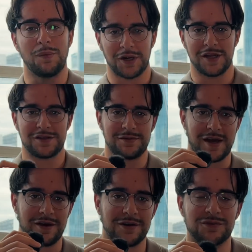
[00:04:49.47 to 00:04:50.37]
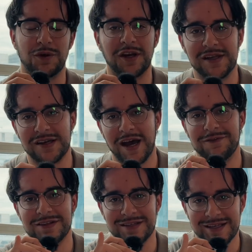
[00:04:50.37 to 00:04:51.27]
what we're going to do now is we're going to
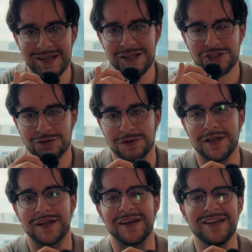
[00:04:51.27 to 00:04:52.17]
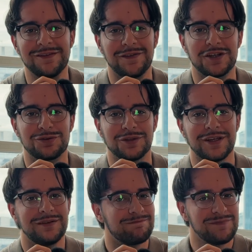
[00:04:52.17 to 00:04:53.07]
dive into each Greek
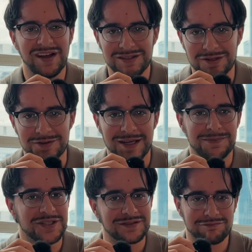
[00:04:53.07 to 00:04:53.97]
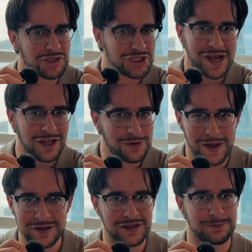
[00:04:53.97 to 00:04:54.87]
individually, not too deep, just the shallow
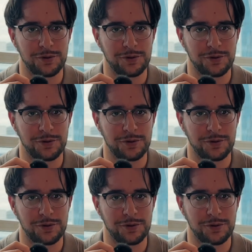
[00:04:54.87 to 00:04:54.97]
end of the